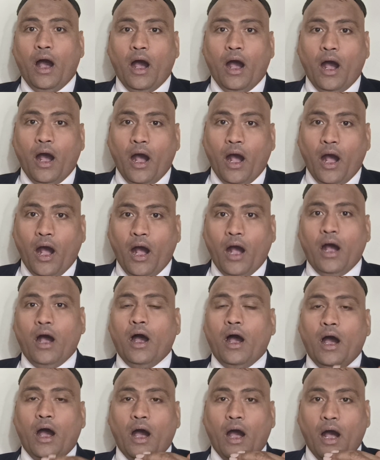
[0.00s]
ah
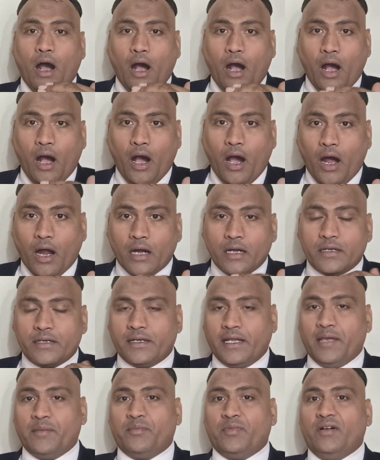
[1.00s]
ah
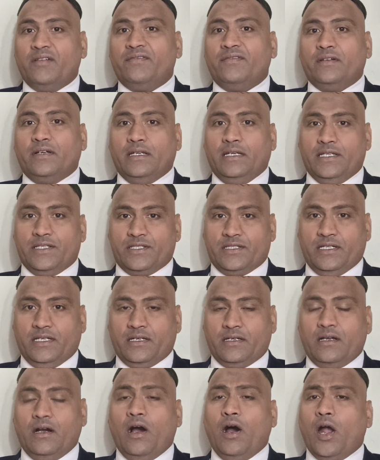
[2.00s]
type of
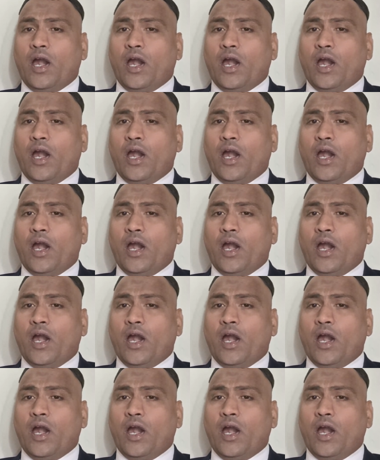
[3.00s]
listener.